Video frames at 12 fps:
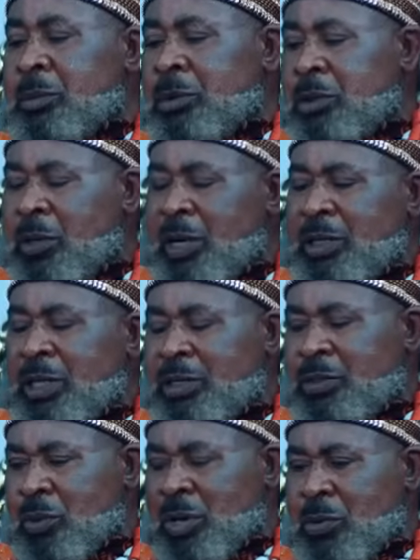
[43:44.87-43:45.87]
It's all right,
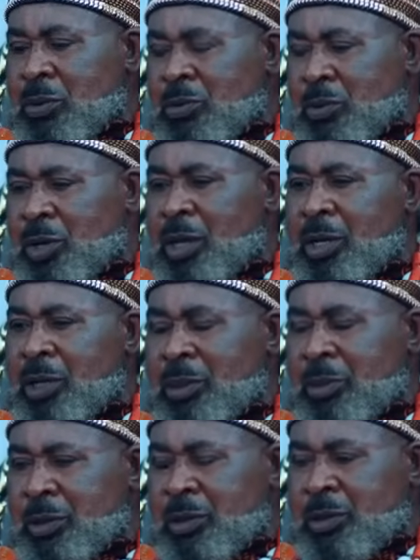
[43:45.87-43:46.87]
that's what I want to hear.
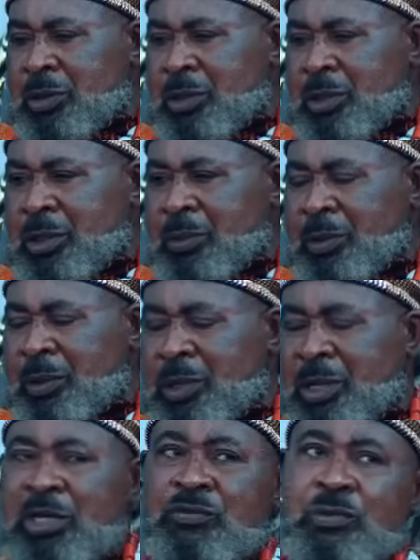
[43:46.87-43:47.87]
Because in the
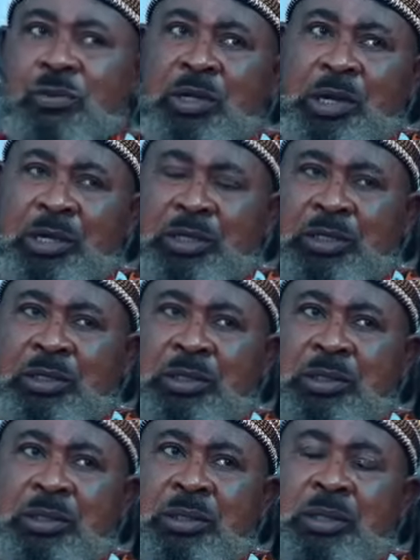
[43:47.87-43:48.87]
next few days,